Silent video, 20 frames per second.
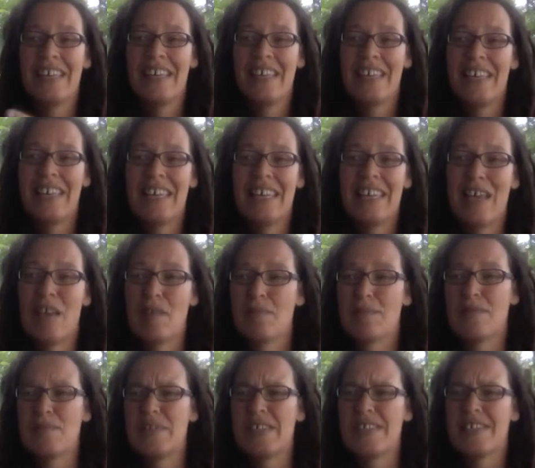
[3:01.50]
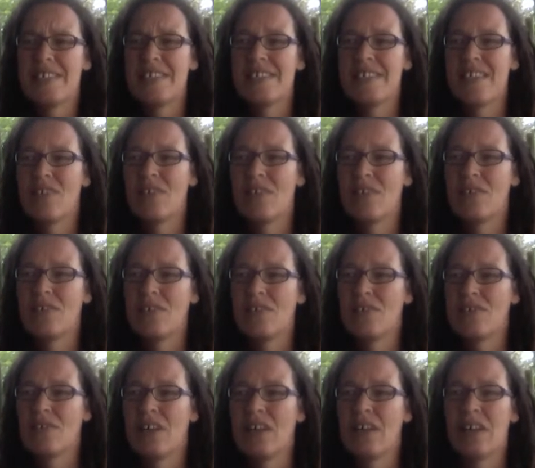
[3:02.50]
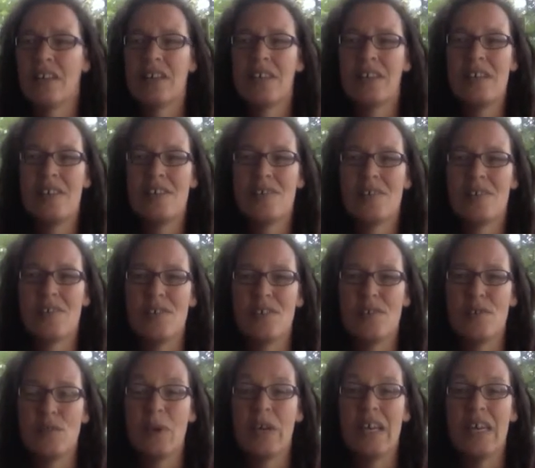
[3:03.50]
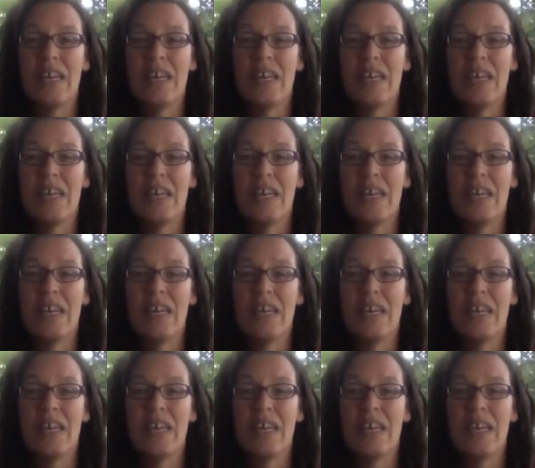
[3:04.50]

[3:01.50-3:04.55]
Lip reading: Here comes Mr. Zarathustra. He's on his way.